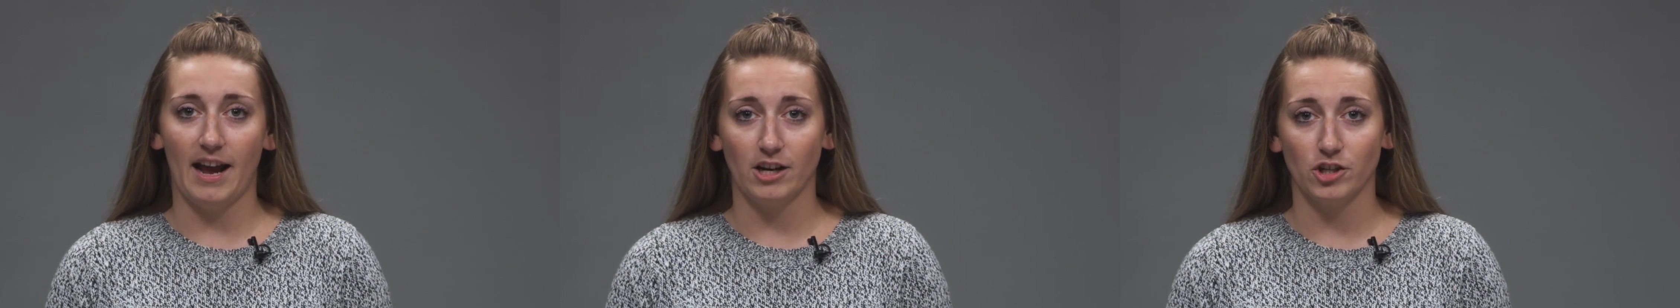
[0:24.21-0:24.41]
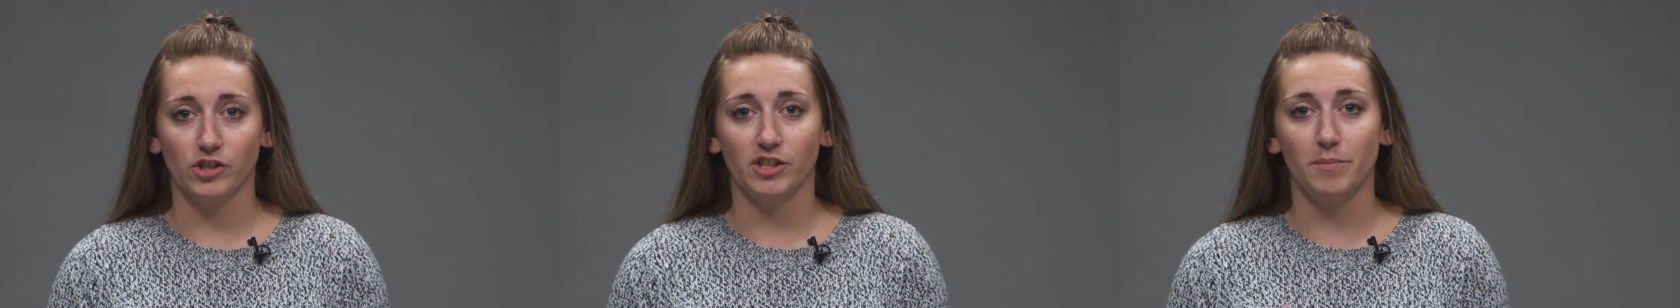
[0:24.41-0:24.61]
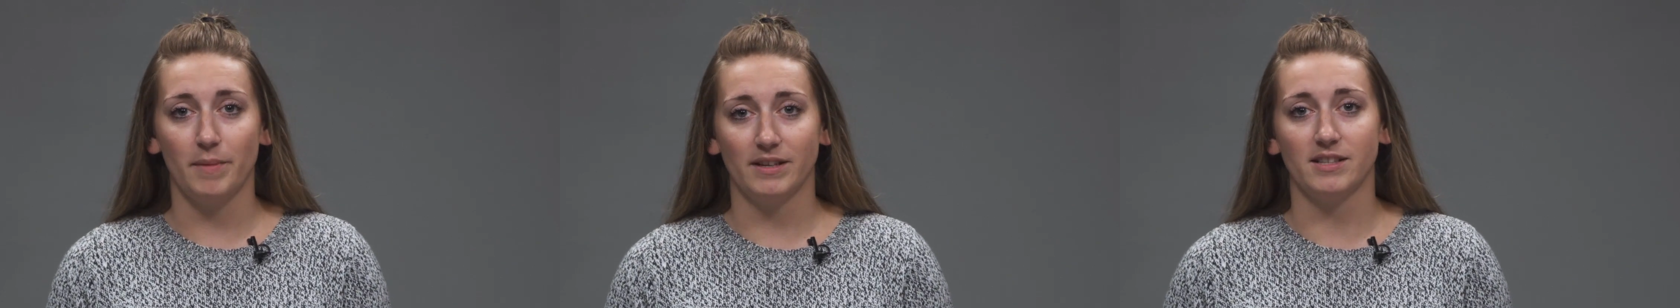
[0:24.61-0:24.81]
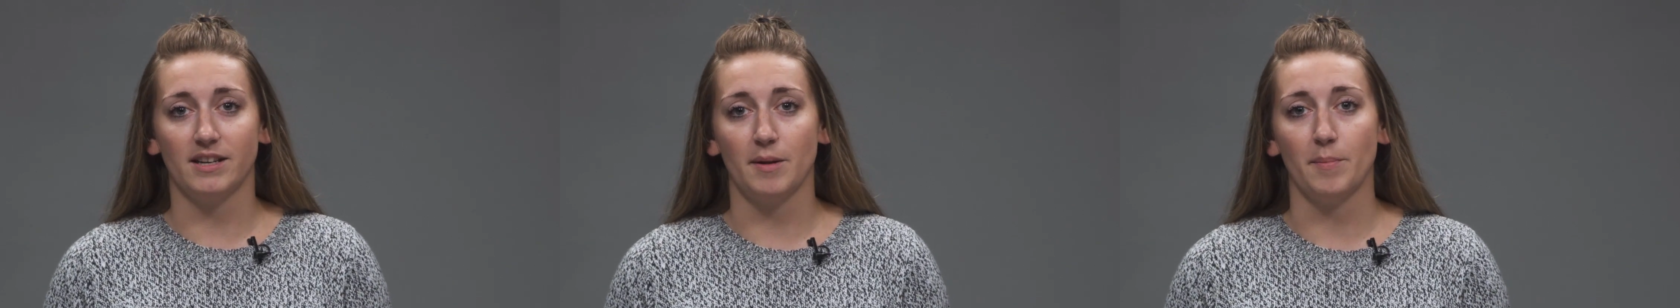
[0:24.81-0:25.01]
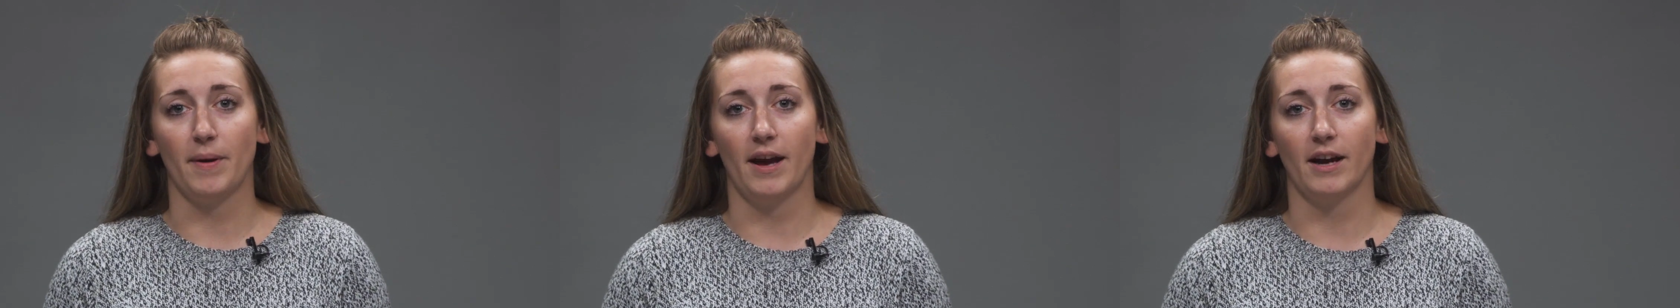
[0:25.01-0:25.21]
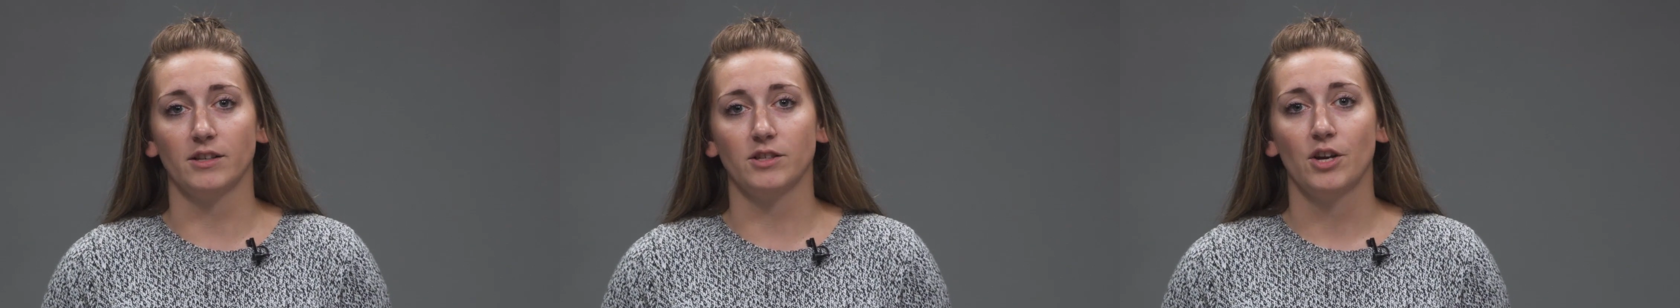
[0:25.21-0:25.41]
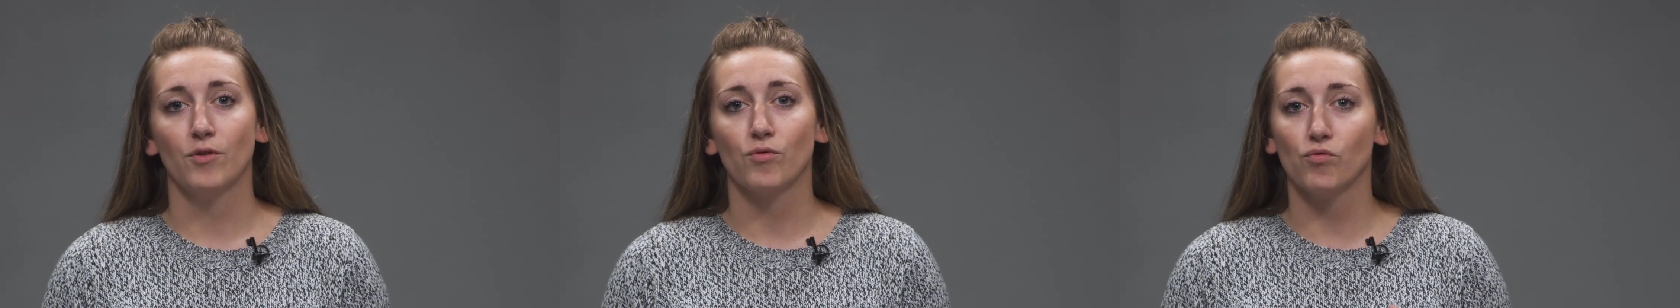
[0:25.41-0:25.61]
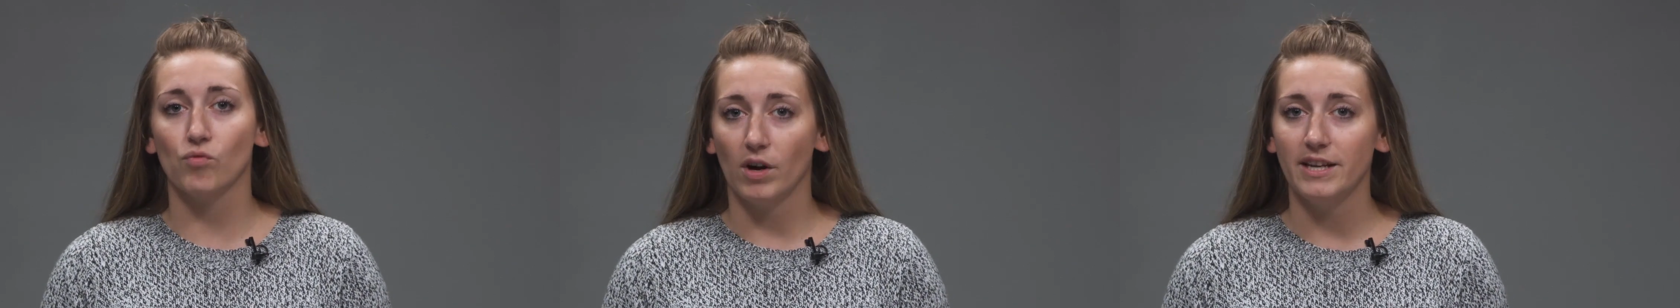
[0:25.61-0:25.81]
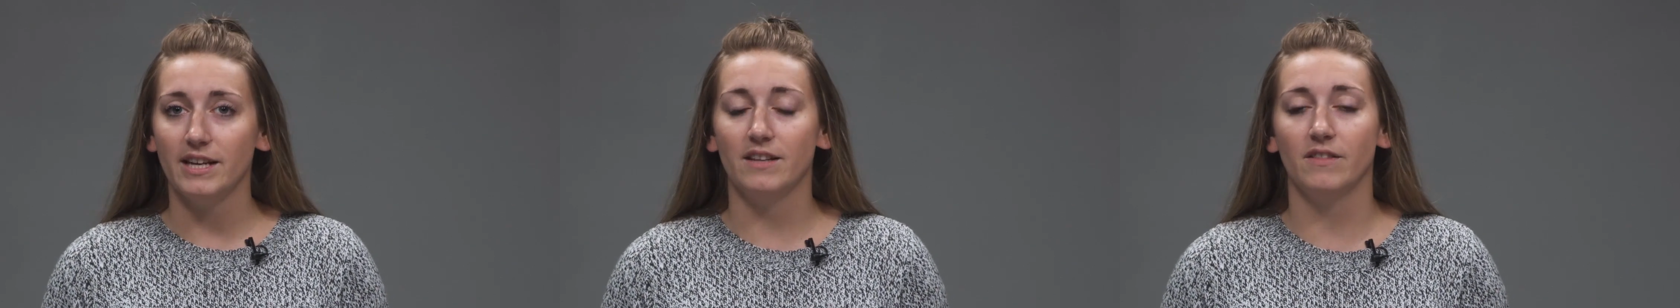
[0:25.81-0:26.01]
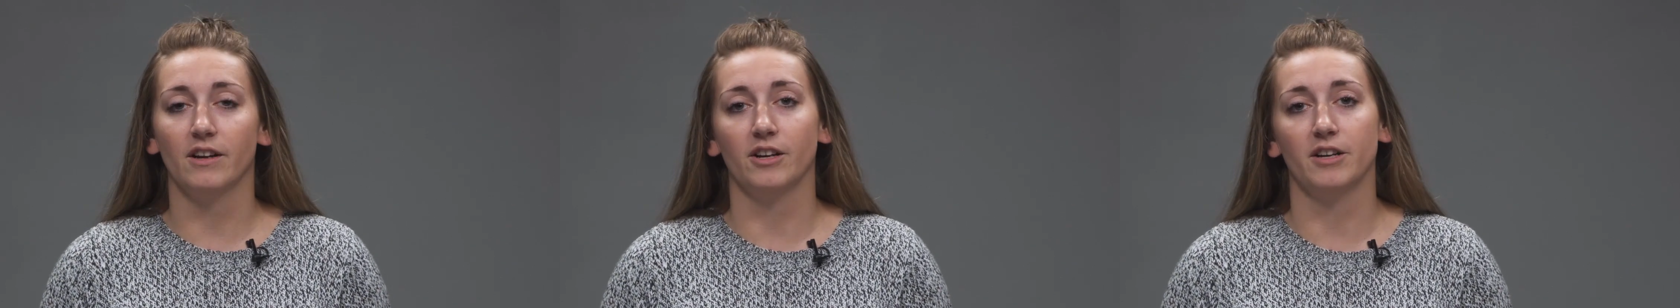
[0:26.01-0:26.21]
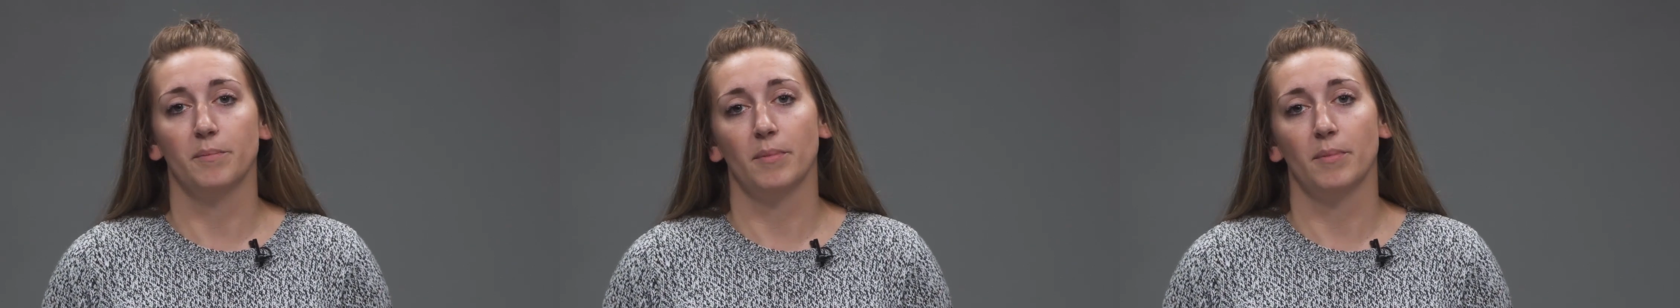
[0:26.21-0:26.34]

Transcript: actually makes an impact right in their